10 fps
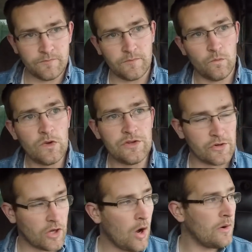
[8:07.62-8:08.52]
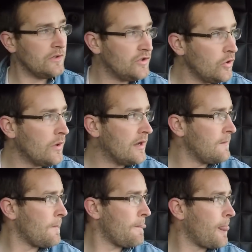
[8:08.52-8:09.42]
when you're going to it,
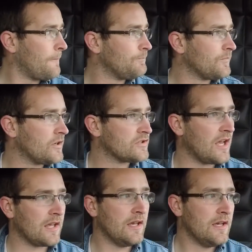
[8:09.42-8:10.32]
there's like,